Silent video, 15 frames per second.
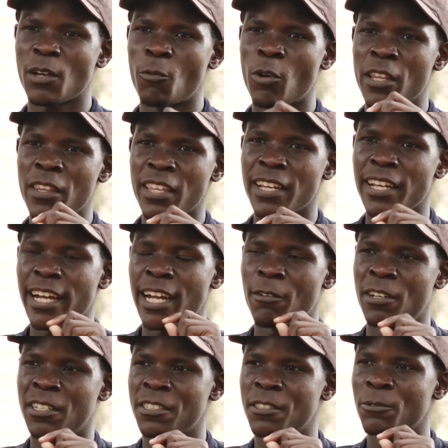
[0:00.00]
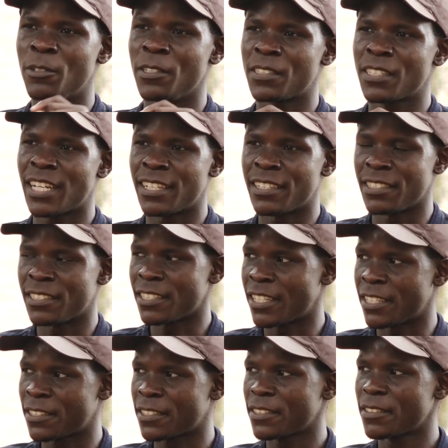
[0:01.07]
one thing I want to discourage
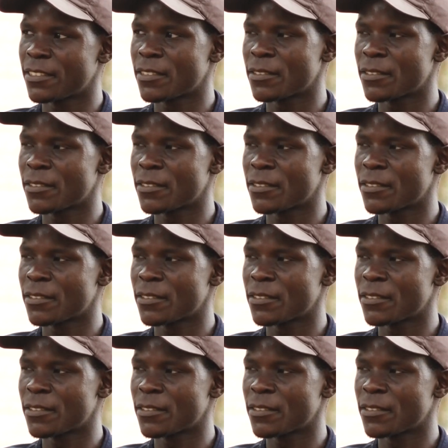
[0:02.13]
us